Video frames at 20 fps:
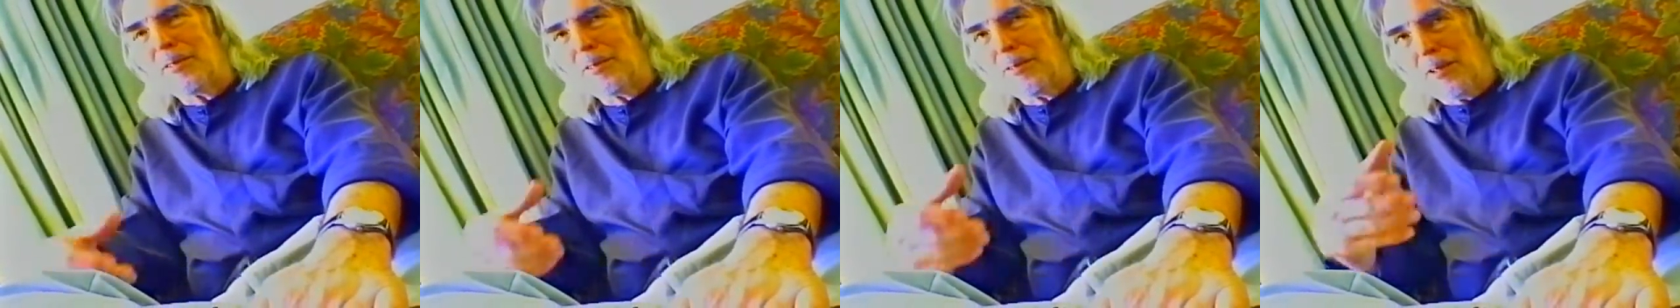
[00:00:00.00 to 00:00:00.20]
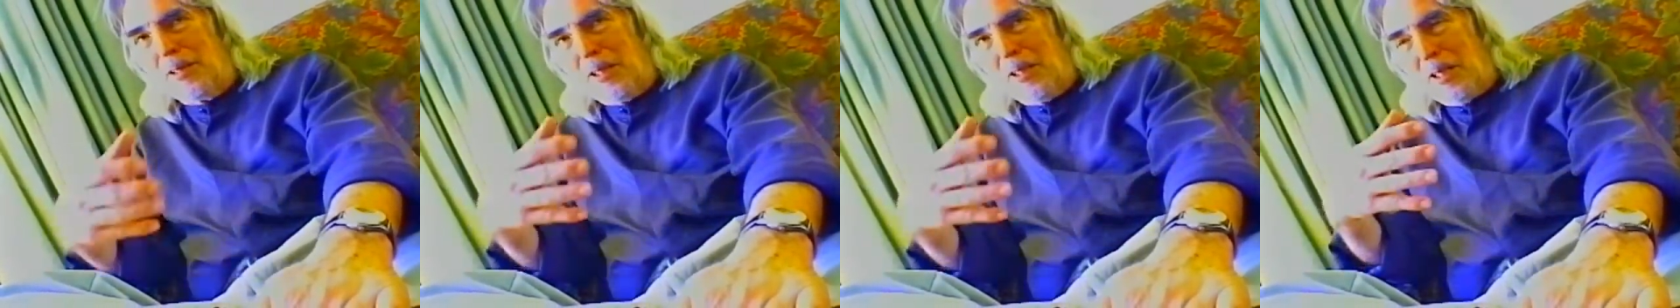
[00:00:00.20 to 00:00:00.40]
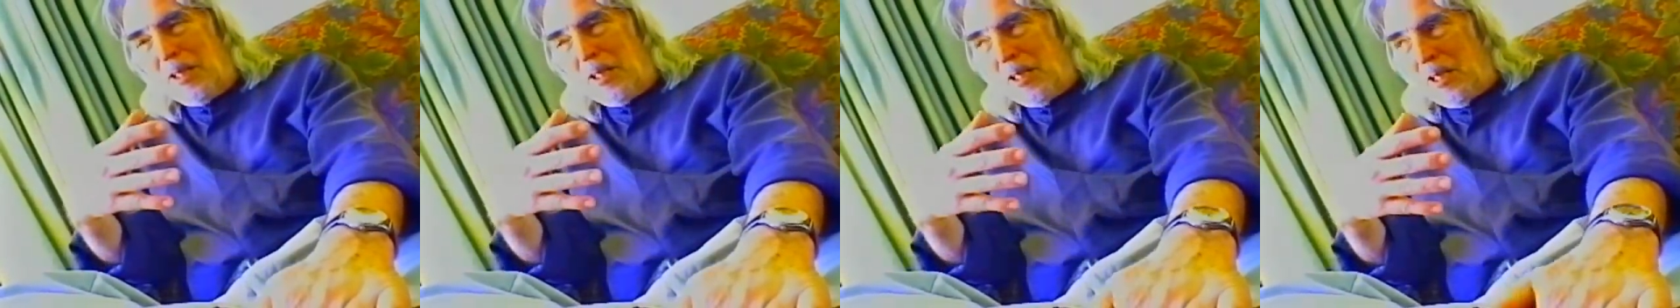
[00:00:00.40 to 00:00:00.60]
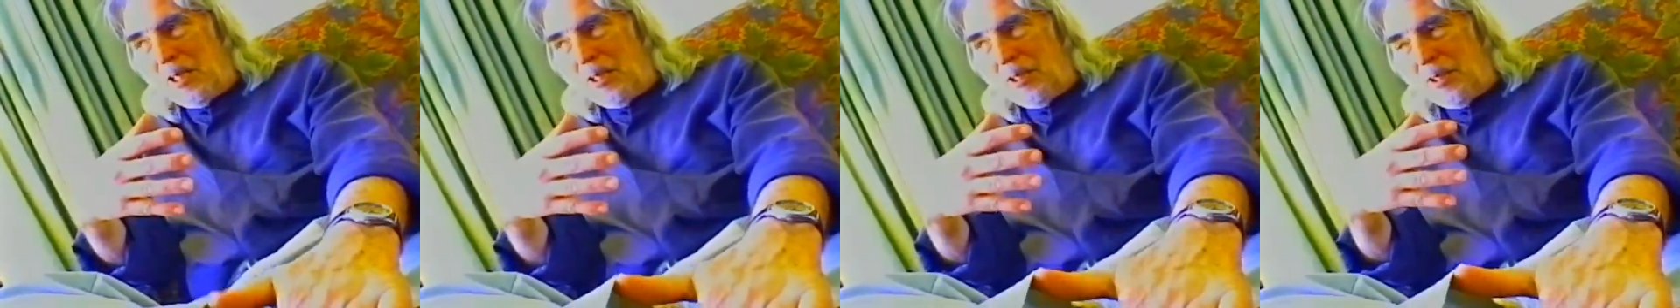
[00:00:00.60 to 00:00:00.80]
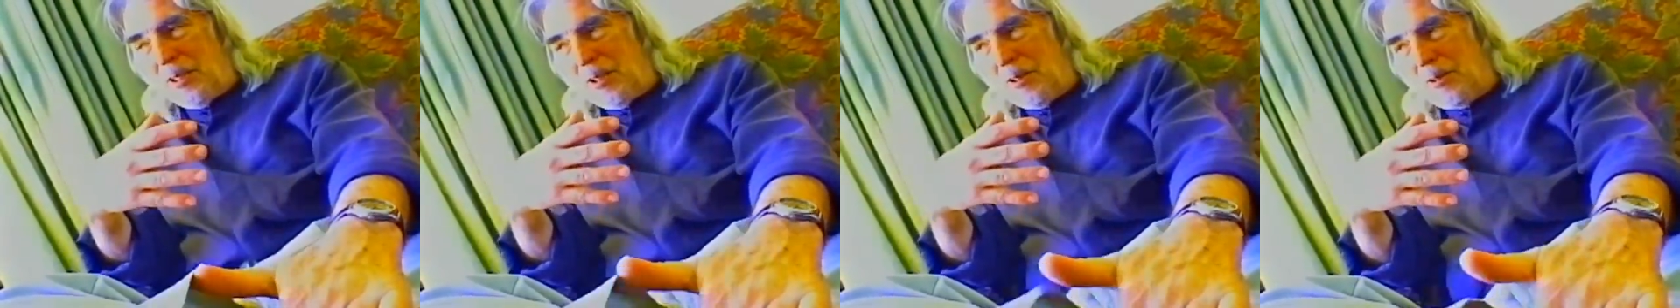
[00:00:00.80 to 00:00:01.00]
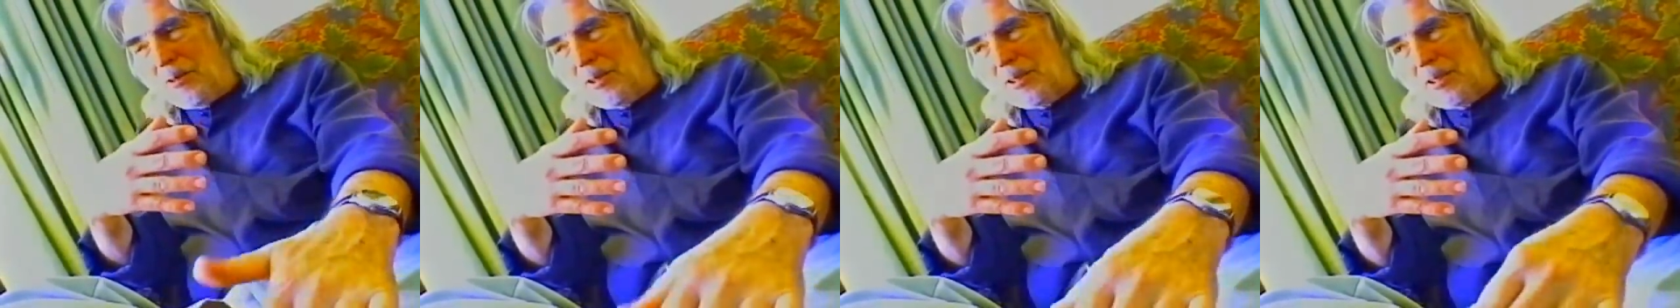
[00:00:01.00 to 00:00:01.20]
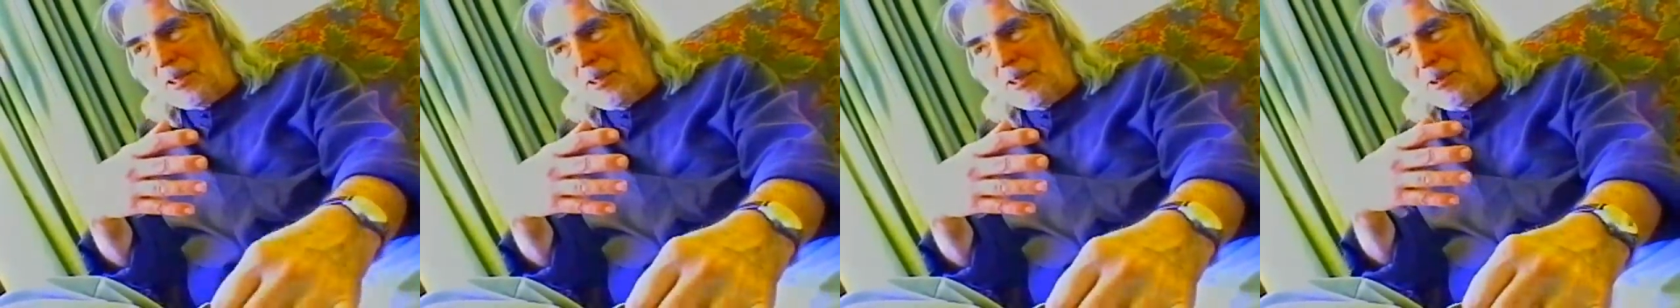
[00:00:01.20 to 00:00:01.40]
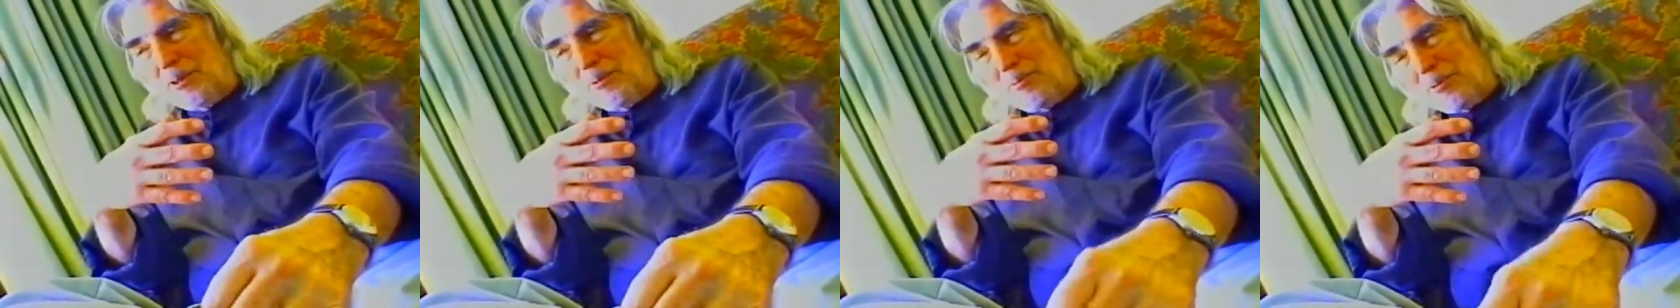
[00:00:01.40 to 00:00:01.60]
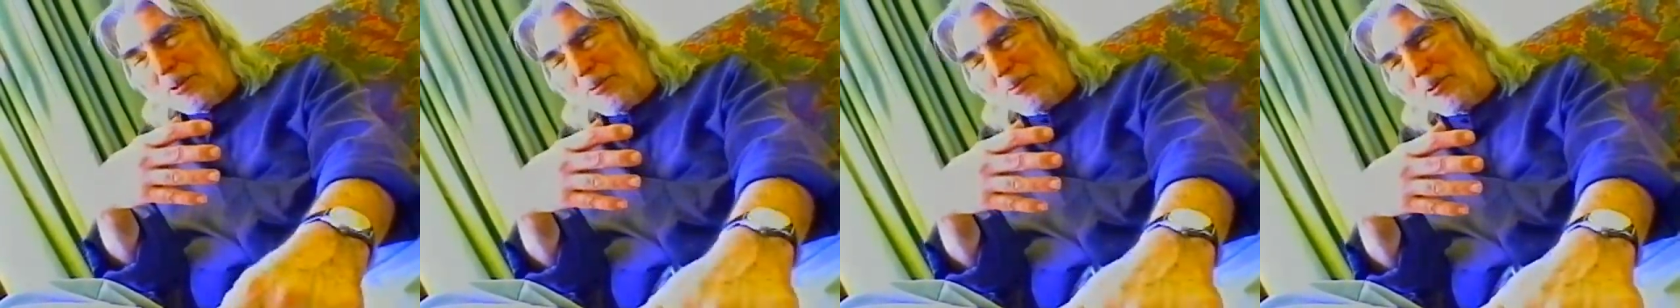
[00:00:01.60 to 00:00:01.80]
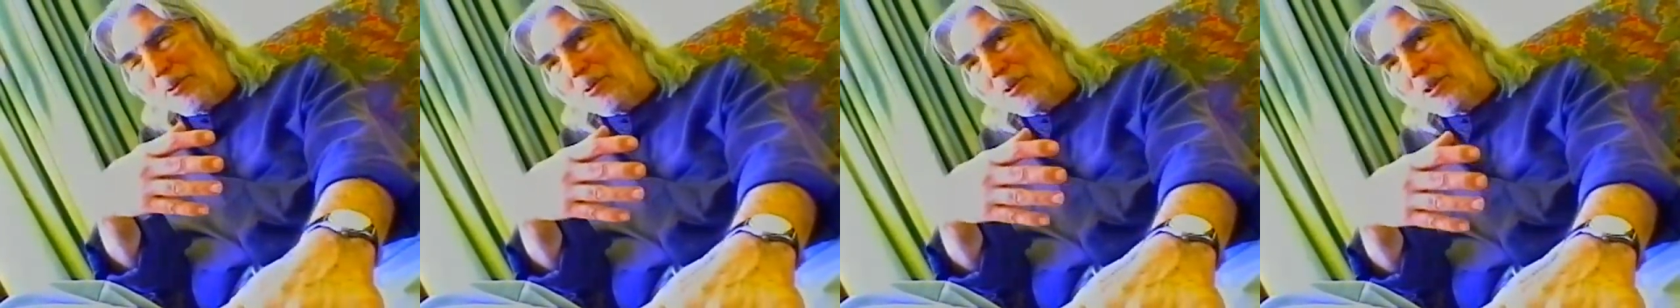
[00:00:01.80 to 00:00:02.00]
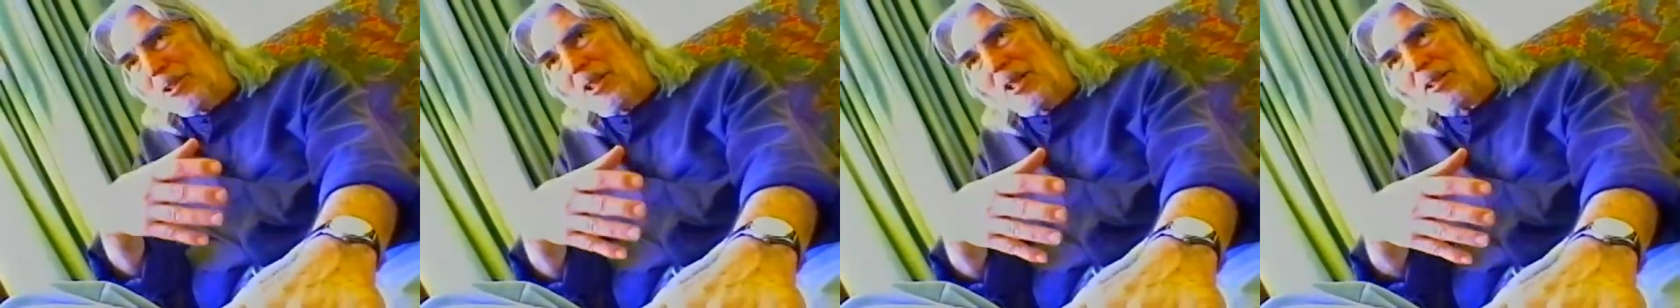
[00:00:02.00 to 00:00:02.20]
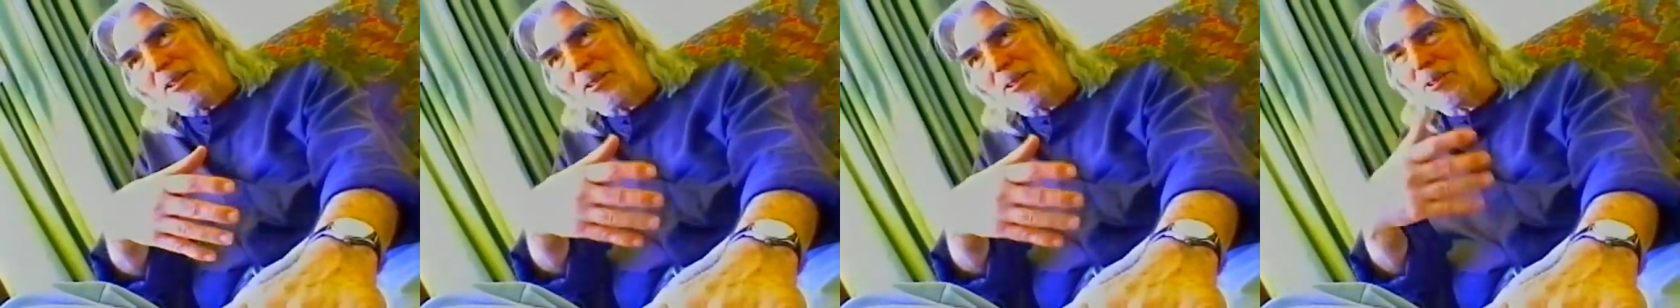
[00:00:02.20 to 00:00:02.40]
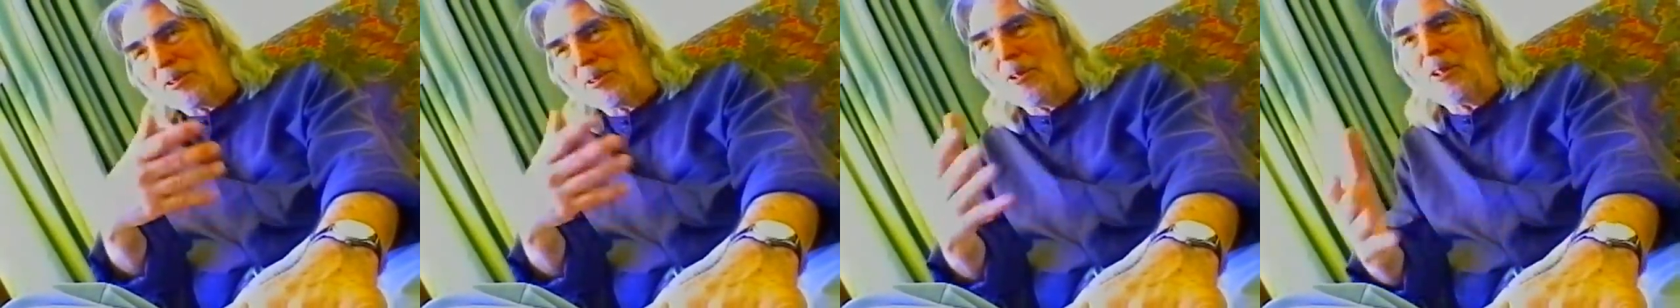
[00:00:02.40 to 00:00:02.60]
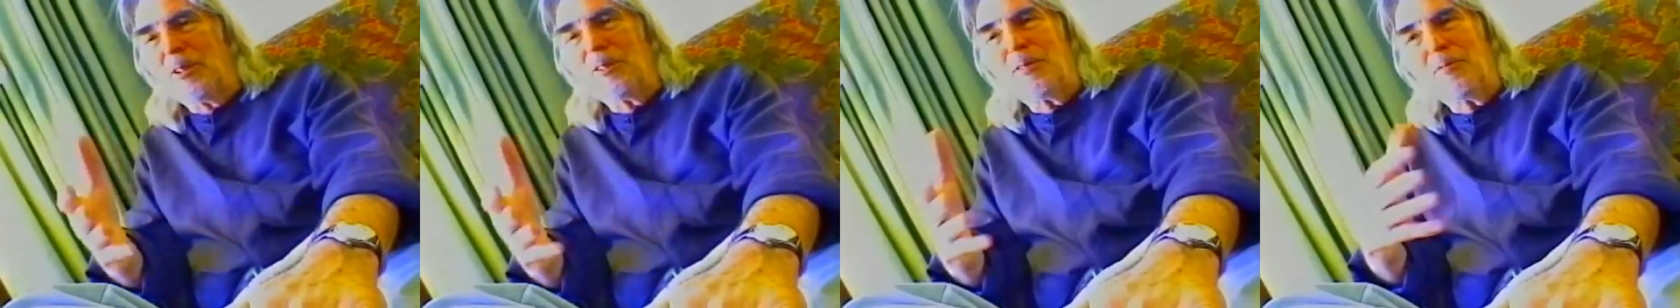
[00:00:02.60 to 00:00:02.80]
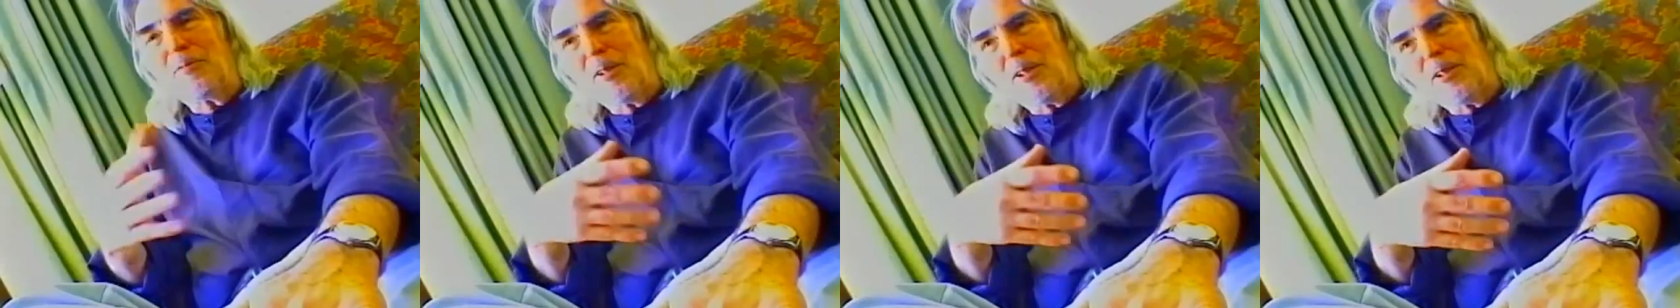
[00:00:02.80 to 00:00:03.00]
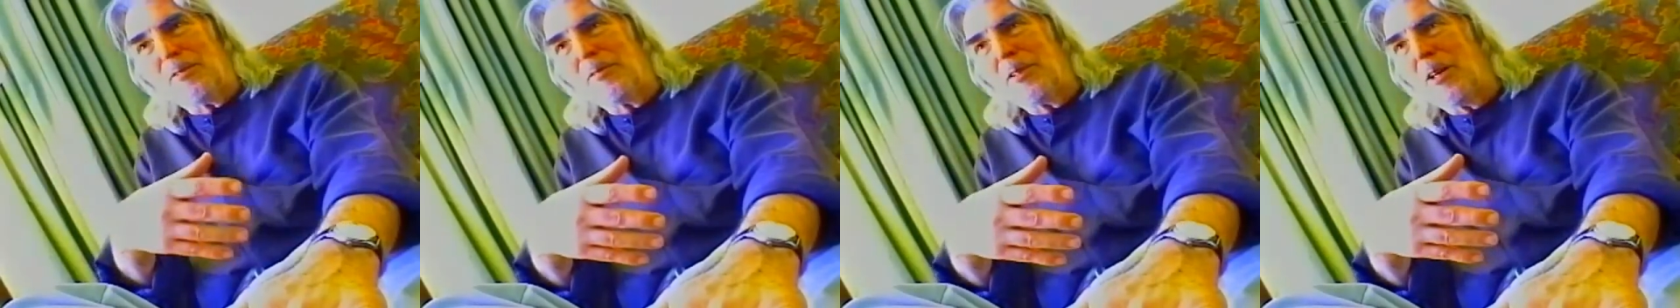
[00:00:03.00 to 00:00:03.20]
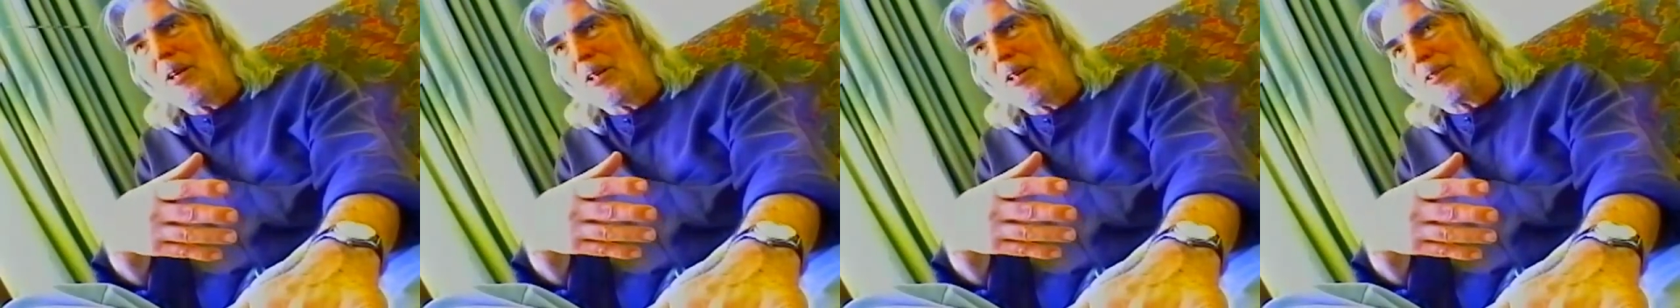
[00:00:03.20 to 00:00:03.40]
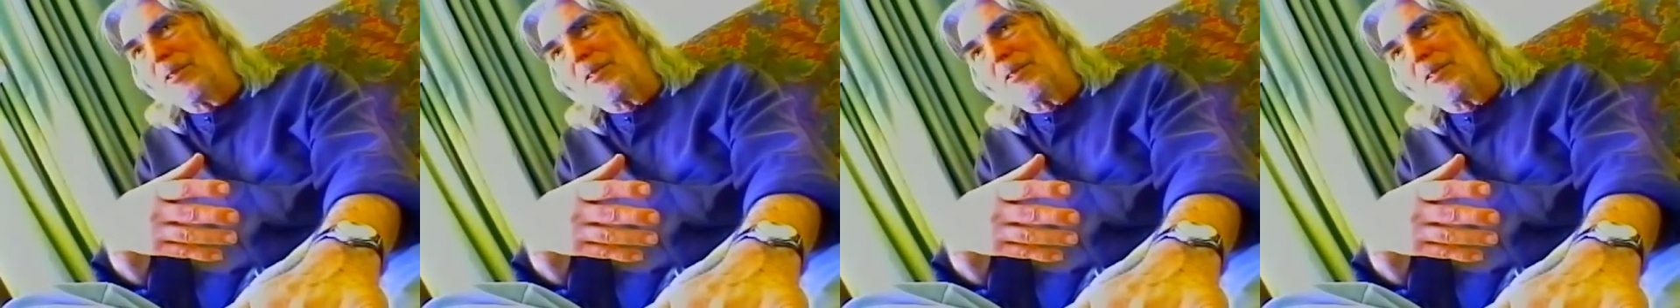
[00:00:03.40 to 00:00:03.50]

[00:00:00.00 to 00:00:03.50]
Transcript: And the early Supreme Court cases all involved